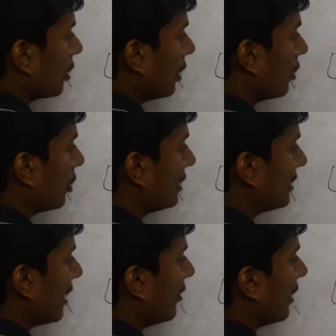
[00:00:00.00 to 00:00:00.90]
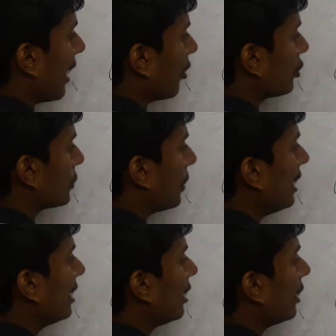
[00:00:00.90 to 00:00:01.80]
let's say we have
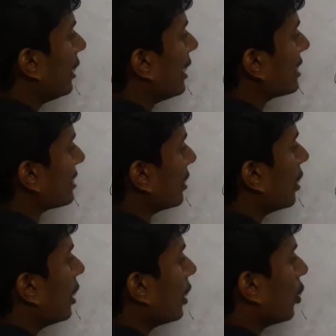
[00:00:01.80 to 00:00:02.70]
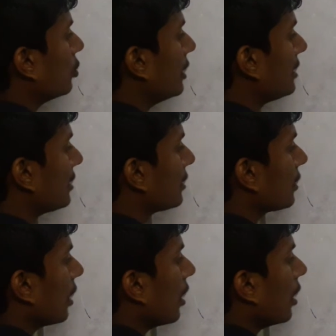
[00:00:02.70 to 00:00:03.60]
sprinkler irrigation. Now
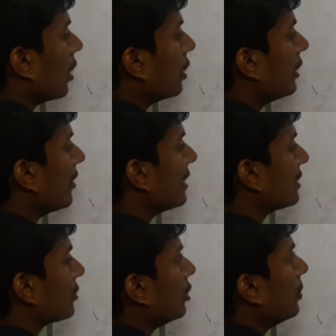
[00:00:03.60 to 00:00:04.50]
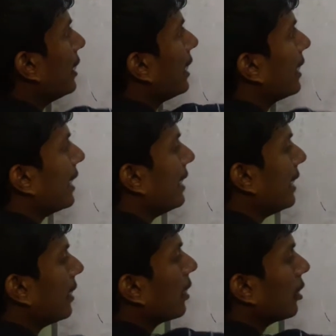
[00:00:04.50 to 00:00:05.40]
this device will be
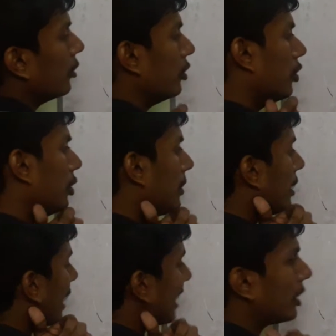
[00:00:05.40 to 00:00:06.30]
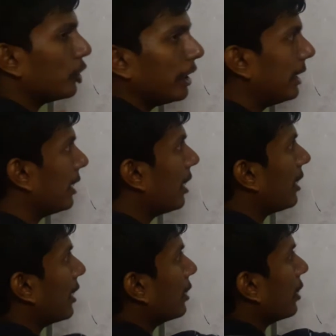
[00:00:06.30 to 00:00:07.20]
connected to the internet,
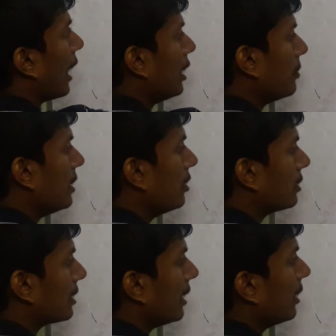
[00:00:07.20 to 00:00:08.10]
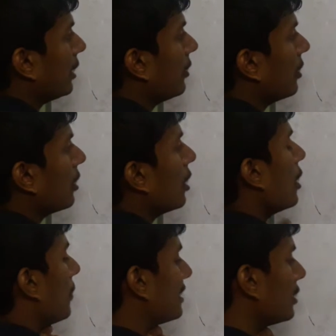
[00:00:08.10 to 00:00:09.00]
and IoT will send a
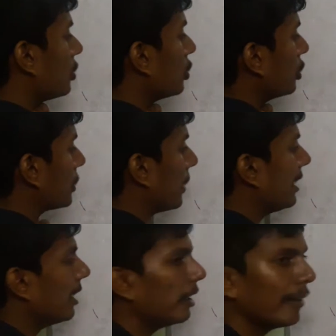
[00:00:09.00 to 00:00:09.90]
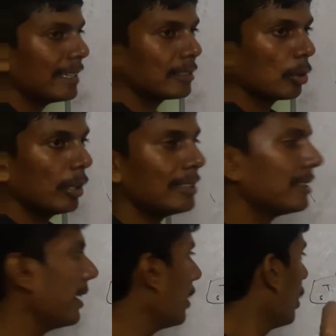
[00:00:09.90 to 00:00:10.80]
message to the sprinkler device. Now let's
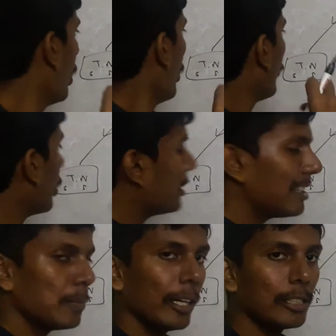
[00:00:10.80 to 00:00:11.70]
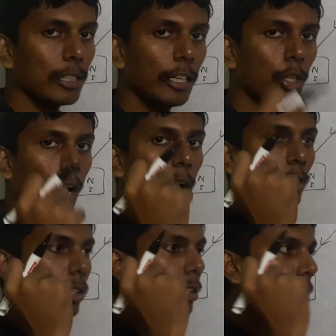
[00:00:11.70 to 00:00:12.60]
say for this moisture you have
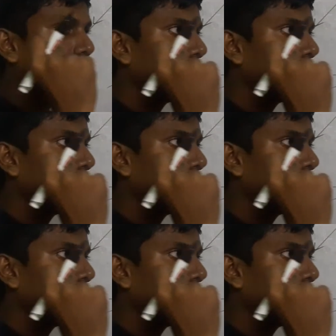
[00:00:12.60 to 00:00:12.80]
to